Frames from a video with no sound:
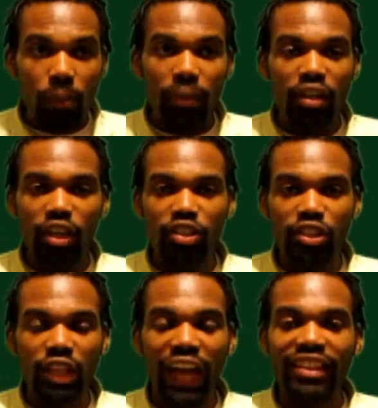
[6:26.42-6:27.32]
because
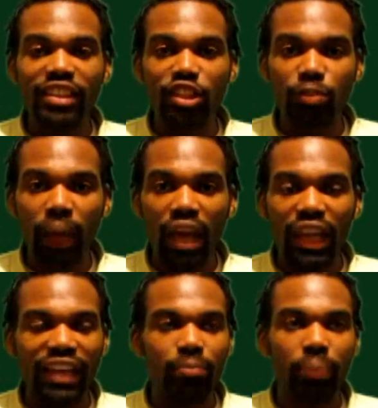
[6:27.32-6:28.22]
she, I think she's made
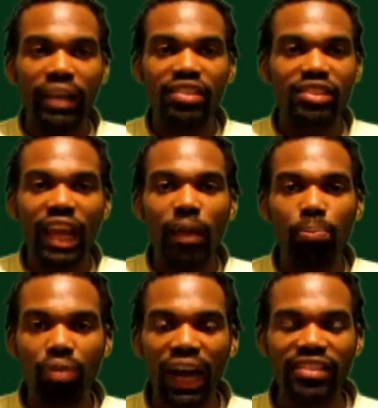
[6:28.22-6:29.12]
like by the same
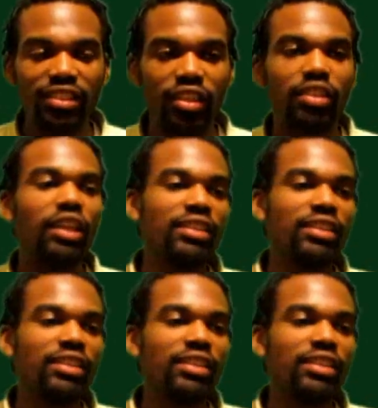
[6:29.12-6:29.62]
process.